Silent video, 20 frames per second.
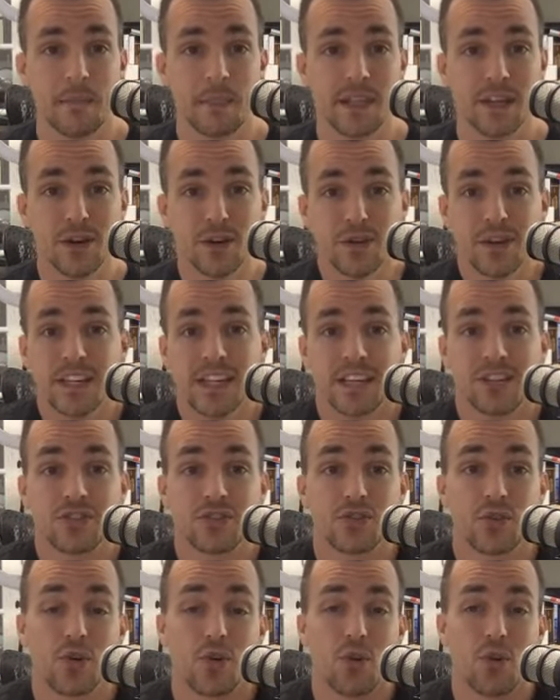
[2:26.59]
you're in
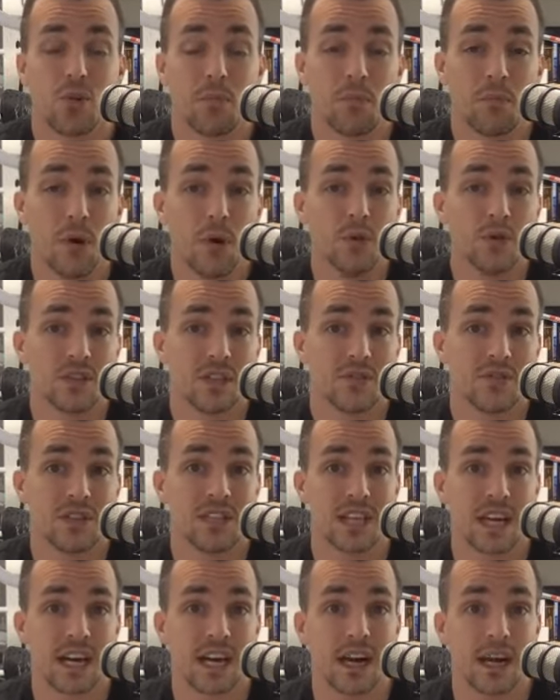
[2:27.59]
control most of the
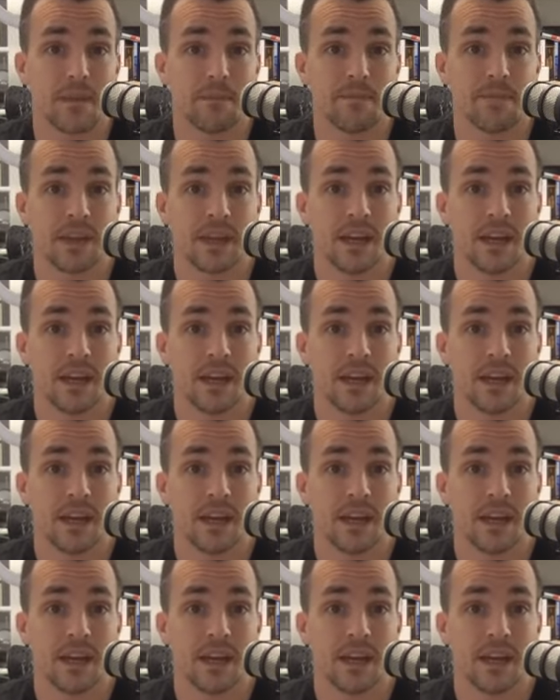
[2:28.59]
time.